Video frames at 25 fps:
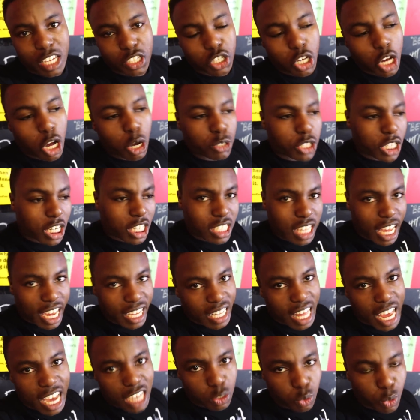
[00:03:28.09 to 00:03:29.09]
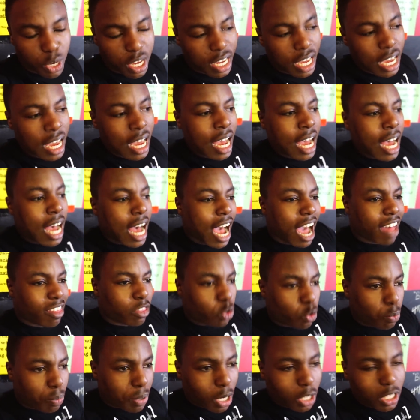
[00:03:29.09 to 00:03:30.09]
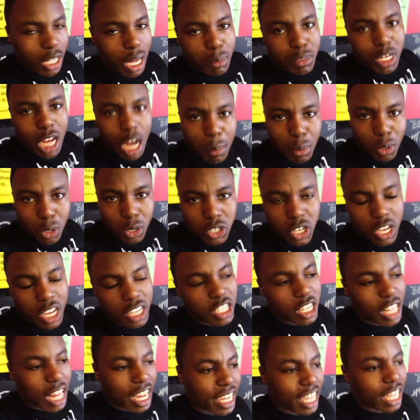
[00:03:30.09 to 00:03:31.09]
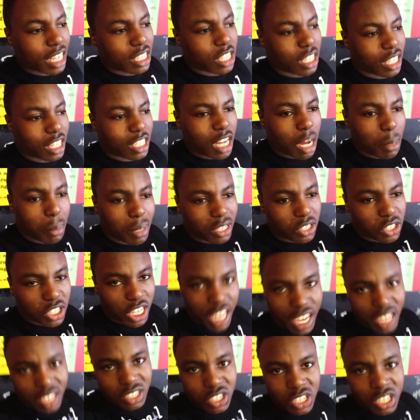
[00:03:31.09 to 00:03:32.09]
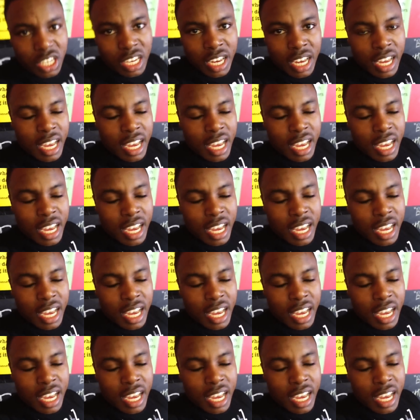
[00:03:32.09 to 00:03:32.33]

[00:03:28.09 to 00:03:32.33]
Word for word: So just like last week, I do build up doubles until I get to the double at six,